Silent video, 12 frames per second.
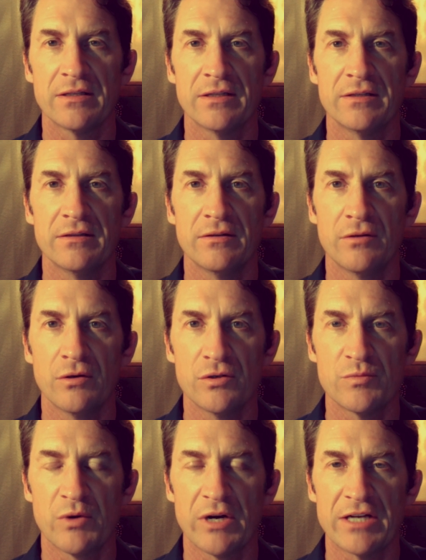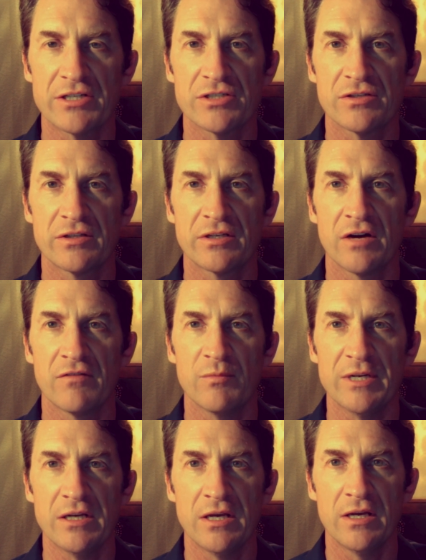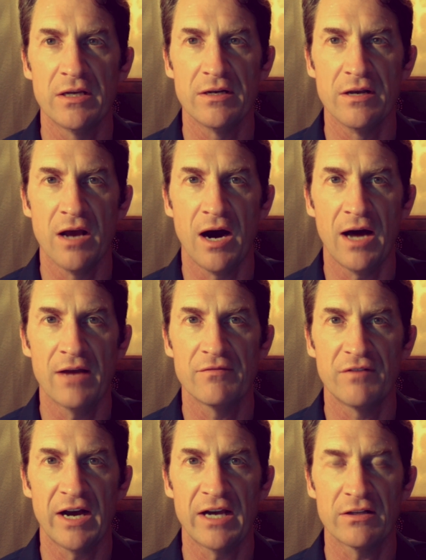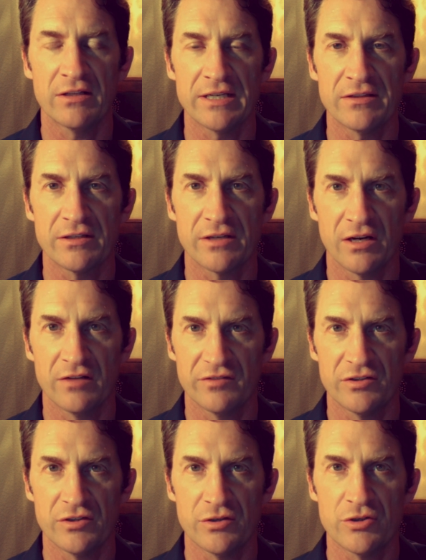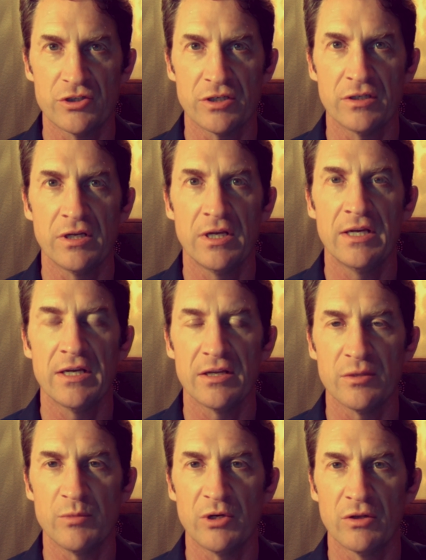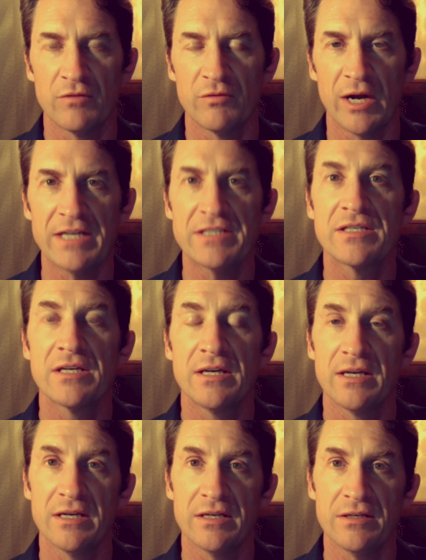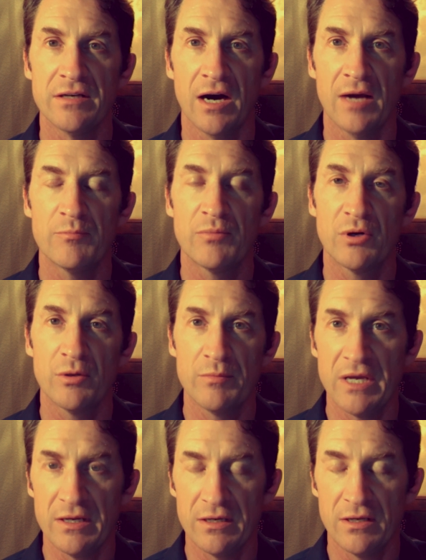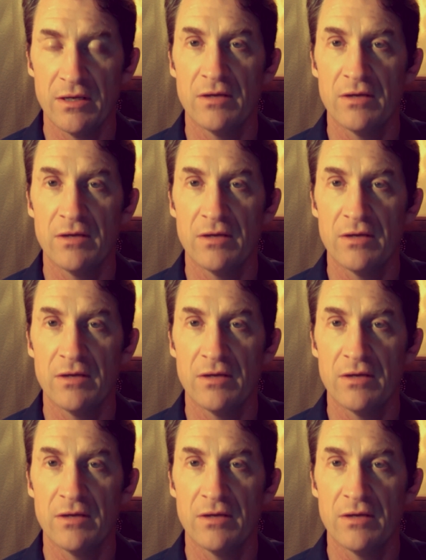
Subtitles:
that those branches of the government not violate the Constitution and the Bill of Rights and not permit